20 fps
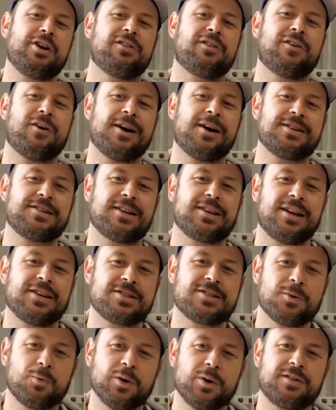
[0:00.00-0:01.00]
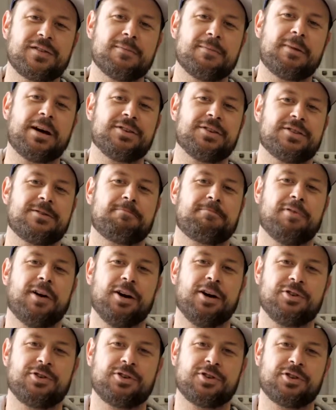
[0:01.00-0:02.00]
enticing as the winter months
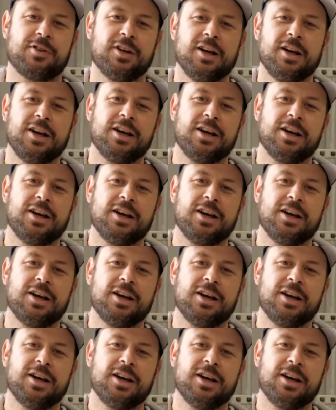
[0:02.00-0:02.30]
approach.